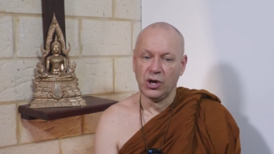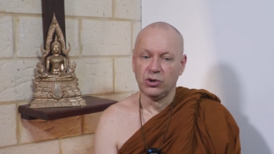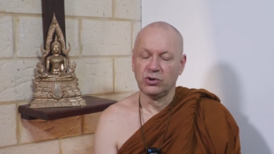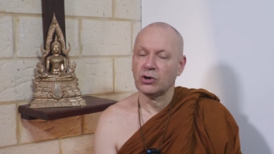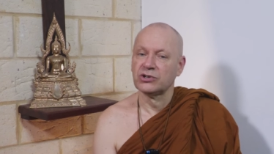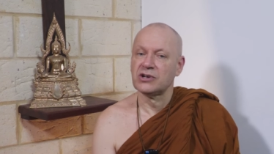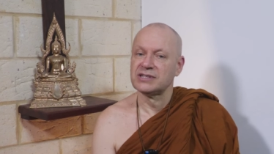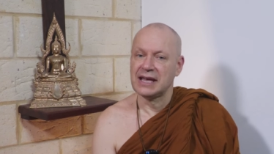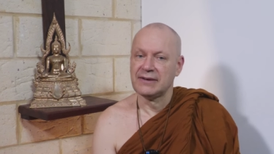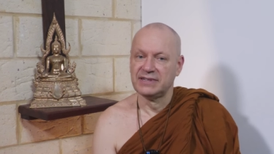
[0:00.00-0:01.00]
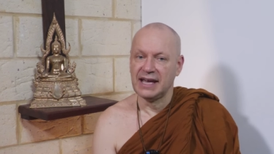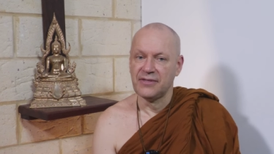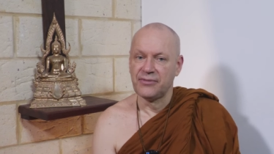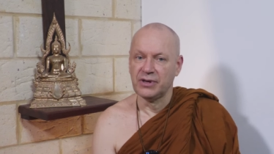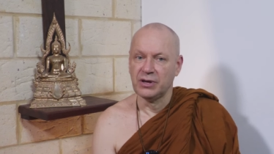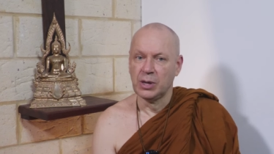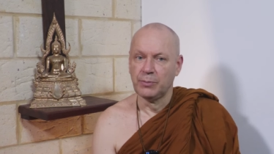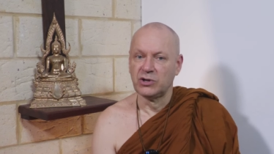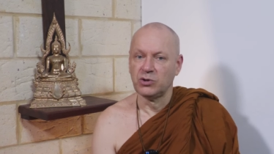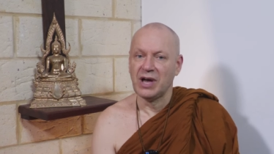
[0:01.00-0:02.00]
you don't just have death,
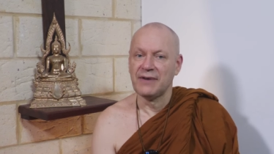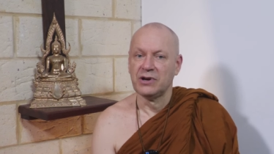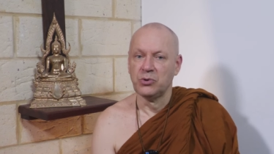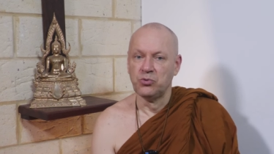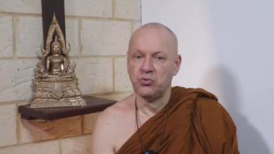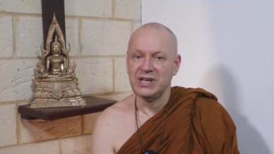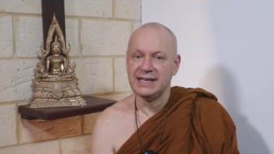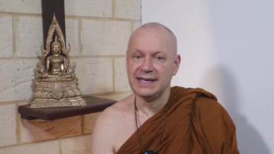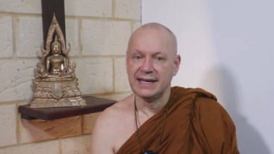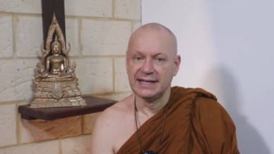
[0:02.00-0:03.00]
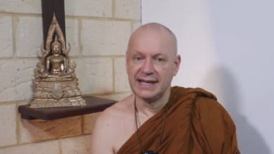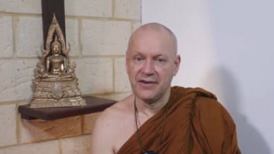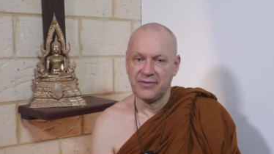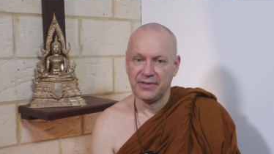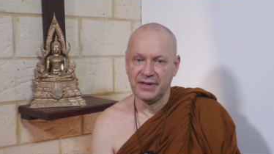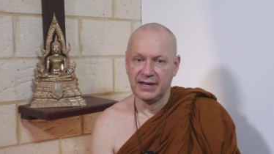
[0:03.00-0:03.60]
but you have re-death.